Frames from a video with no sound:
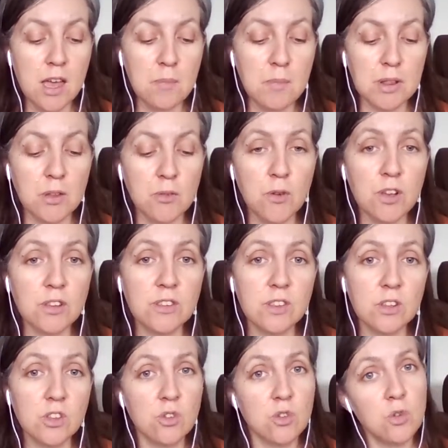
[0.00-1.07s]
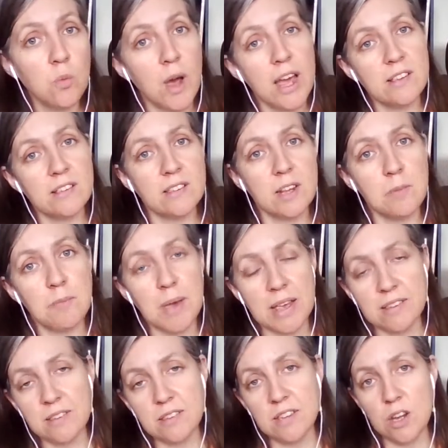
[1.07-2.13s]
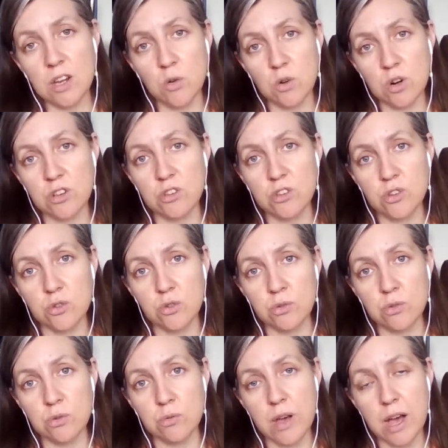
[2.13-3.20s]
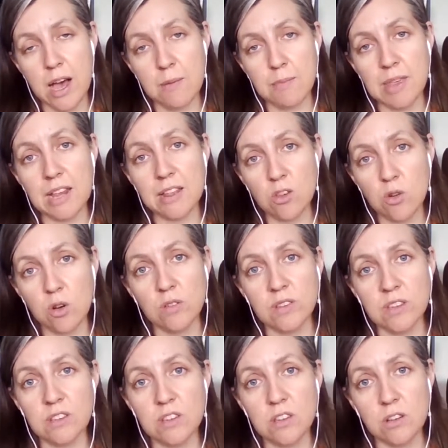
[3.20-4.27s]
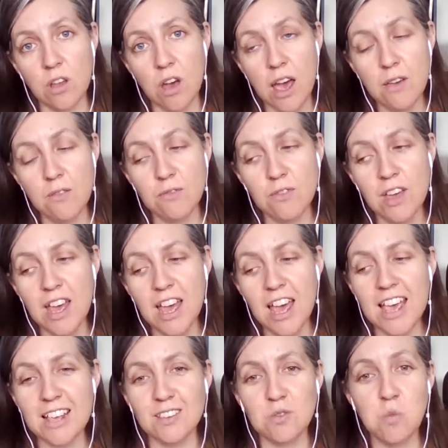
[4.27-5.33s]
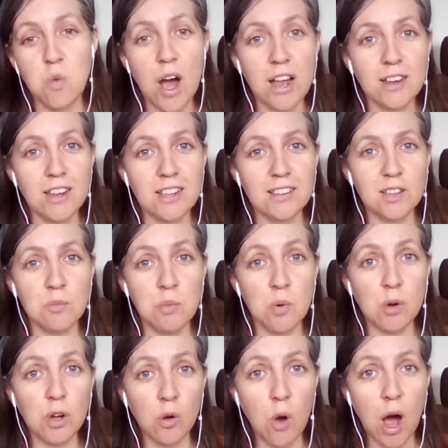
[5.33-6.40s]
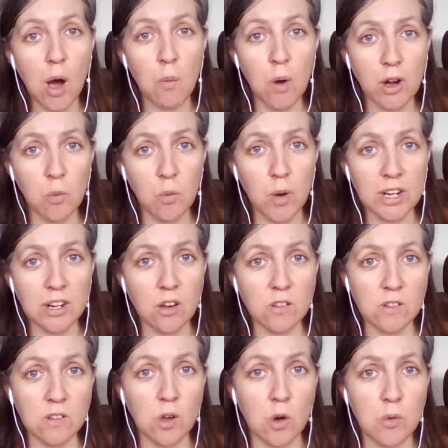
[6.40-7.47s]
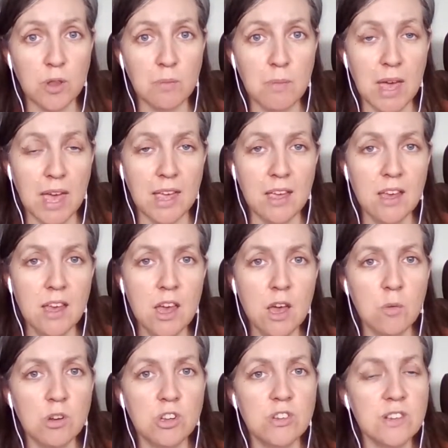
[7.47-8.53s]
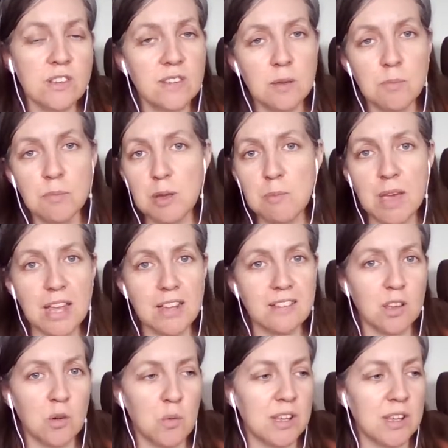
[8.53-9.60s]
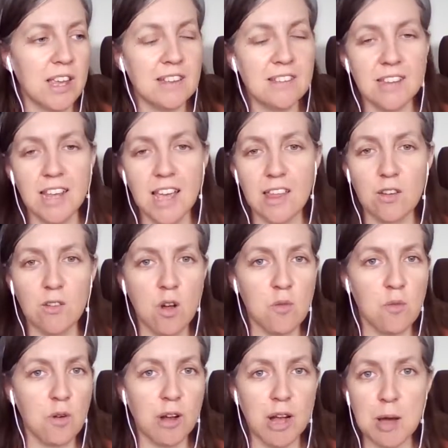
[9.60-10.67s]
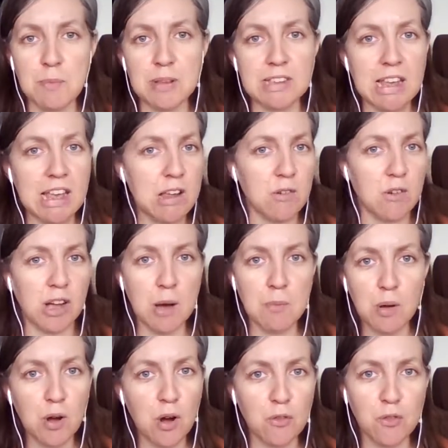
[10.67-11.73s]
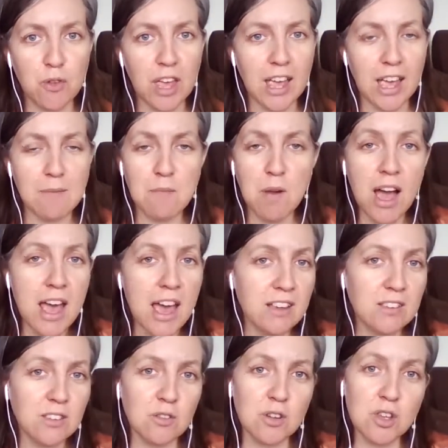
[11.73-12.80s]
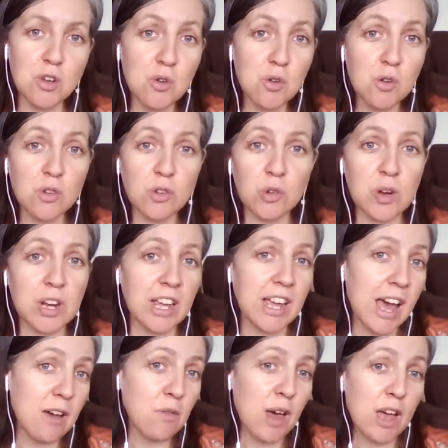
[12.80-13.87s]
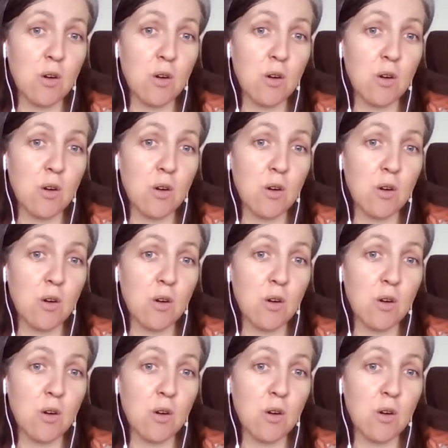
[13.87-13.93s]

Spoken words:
But the two ways that are best in order to get the oils into your life is one is to book a one-on-one consult with me, which just simply means that we get together over a cup of tea or a cup of coffee at my house or at yours or in a cafe